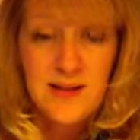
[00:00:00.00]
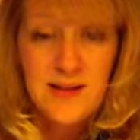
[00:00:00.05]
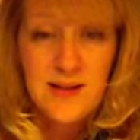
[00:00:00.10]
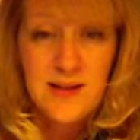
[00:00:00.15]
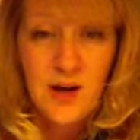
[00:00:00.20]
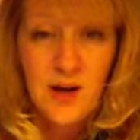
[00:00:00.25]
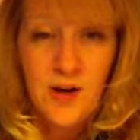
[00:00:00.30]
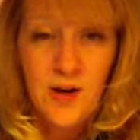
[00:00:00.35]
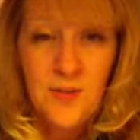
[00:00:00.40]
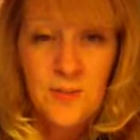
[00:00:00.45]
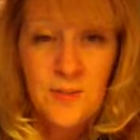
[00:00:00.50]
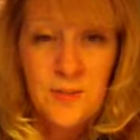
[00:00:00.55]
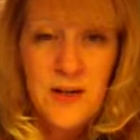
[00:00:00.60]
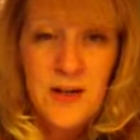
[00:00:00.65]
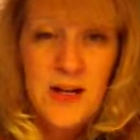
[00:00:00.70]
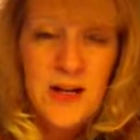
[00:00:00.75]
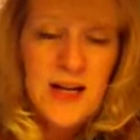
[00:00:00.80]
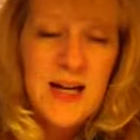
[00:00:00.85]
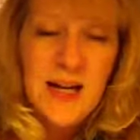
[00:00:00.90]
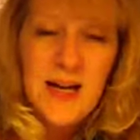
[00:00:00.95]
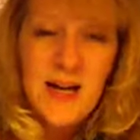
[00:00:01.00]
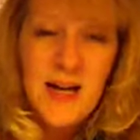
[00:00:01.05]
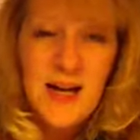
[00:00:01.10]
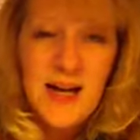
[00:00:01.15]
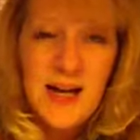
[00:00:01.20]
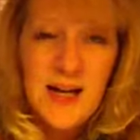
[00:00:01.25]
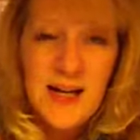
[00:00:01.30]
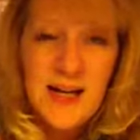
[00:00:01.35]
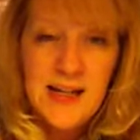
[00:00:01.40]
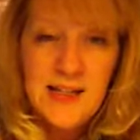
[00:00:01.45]
So
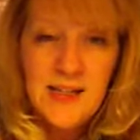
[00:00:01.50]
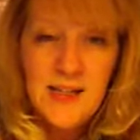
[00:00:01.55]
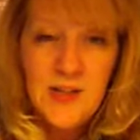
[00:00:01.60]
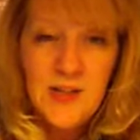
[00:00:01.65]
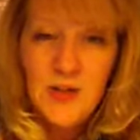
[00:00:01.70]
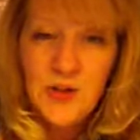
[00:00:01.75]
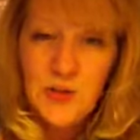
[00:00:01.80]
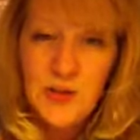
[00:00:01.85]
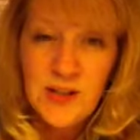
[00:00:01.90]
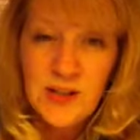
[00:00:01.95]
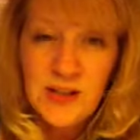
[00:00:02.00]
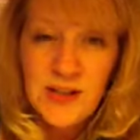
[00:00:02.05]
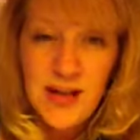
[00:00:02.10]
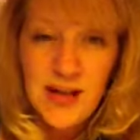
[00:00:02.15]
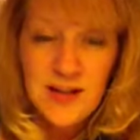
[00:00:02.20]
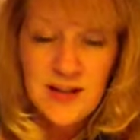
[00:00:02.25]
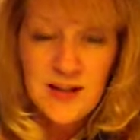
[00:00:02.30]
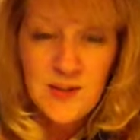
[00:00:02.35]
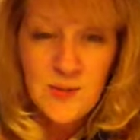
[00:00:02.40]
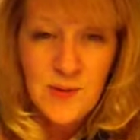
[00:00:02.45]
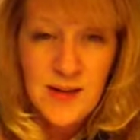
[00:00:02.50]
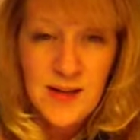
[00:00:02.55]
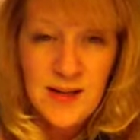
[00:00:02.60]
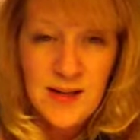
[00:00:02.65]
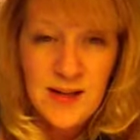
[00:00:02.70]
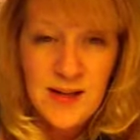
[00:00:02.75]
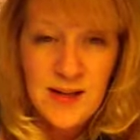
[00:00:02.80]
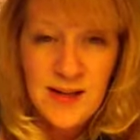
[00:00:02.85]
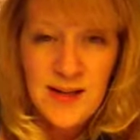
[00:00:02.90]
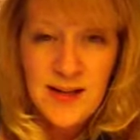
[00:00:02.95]
uh, tune in next
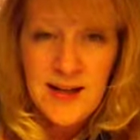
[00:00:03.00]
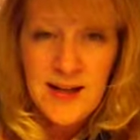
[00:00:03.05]
week.